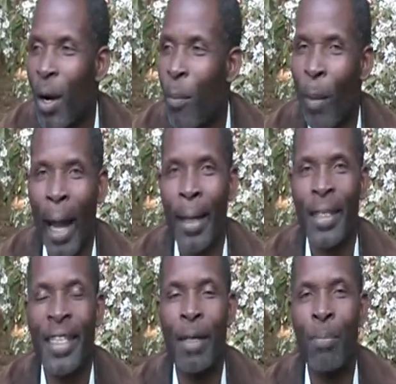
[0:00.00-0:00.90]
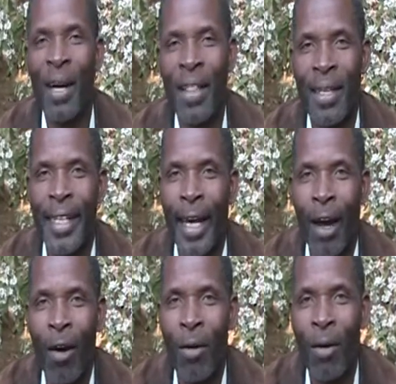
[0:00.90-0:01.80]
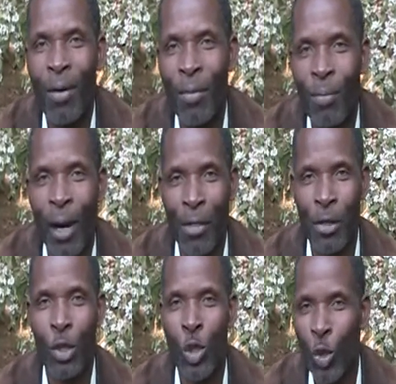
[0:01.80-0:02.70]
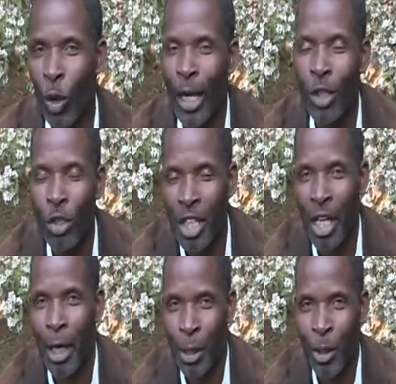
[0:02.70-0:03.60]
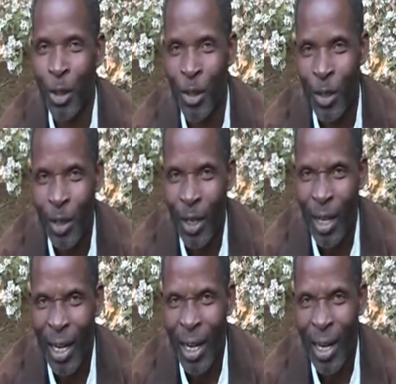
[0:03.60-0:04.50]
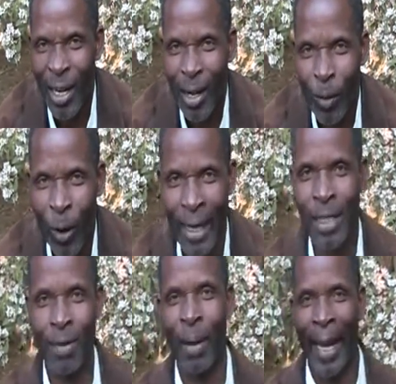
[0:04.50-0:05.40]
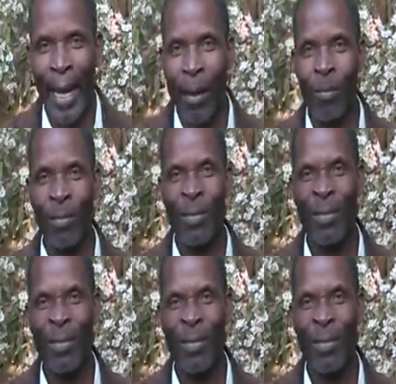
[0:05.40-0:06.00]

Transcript: My dear brother Darryl Matthews is going to tell you what is my name.